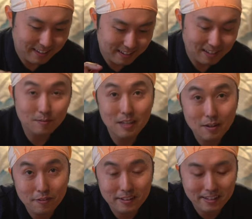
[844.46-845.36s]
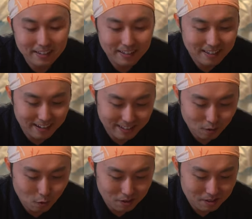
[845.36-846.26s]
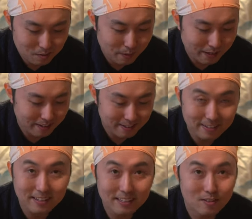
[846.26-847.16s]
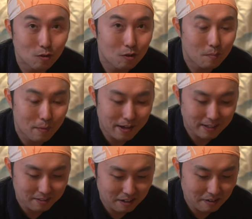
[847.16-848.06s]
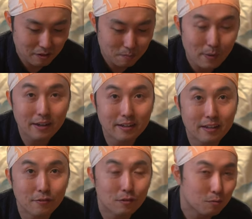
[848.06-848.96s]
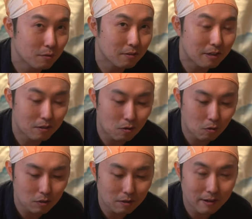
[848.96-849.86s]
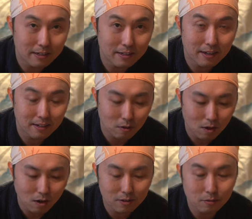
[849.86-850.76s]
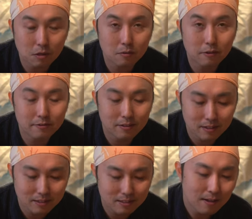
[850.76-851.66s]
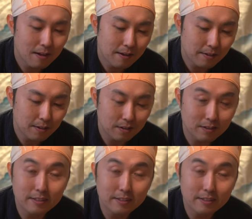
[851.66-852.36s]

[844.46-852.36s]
So I'm definitely cutting corners by using this store-bought gravy, but if you really wanna go kodawari and go all the way with this, you can